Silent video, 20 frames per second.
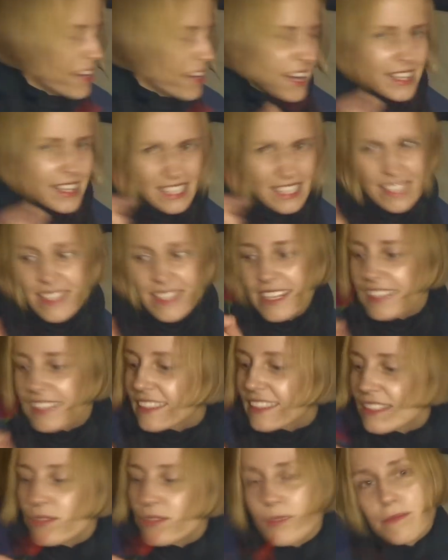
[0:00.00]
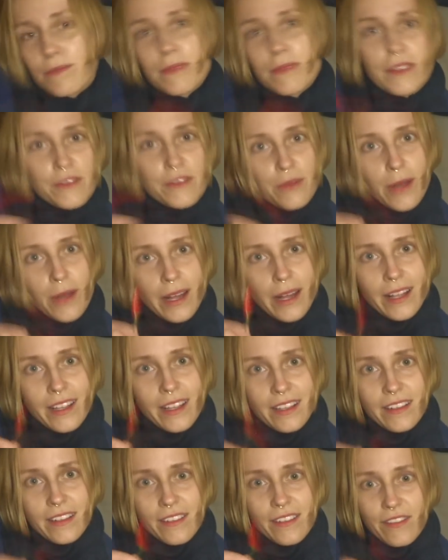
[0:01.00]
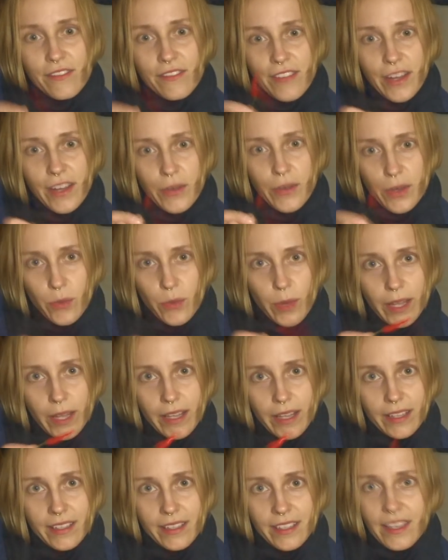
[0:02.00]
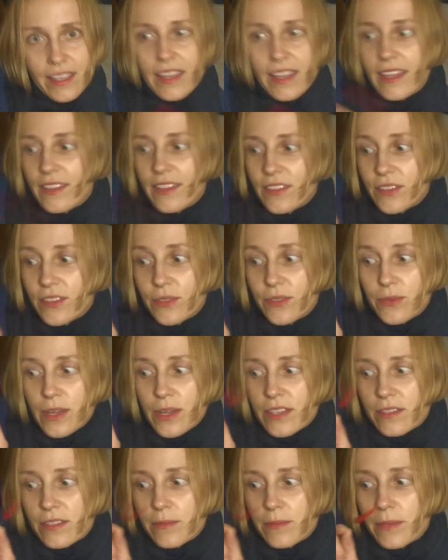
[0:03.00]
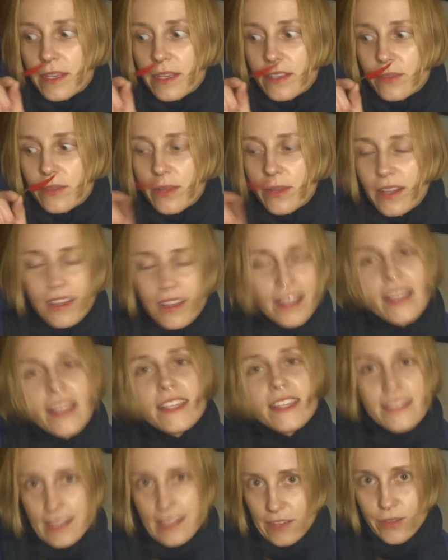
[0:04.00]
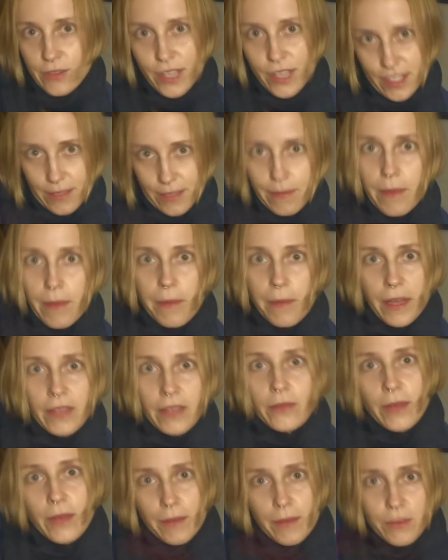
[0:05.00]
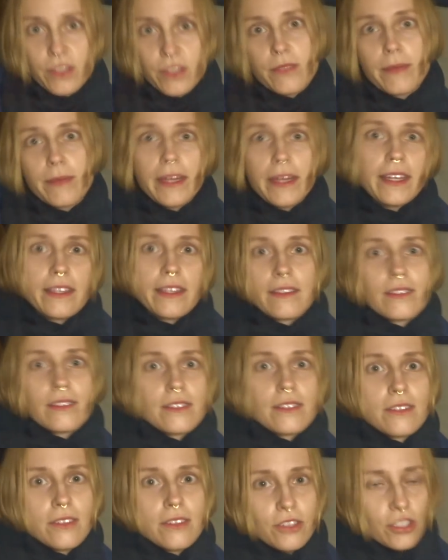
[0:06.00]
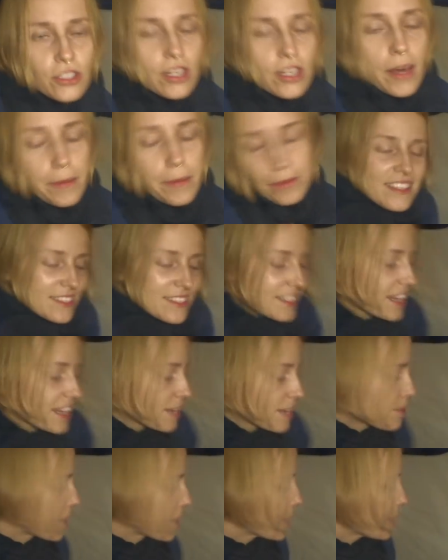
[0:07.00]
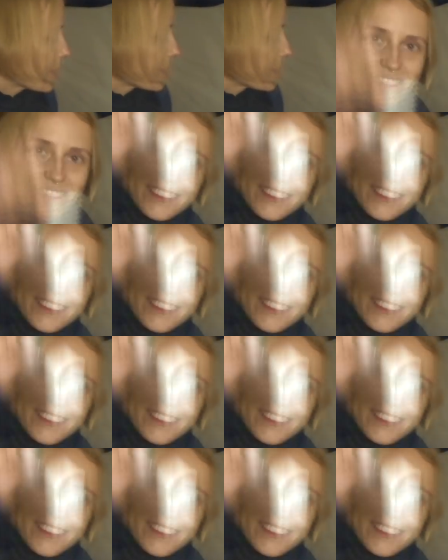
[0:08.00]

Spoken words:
And I think this would be very well in this recipe as well. It's not a recipe, by the way, I'm just making this shit up. So it's gonna be good.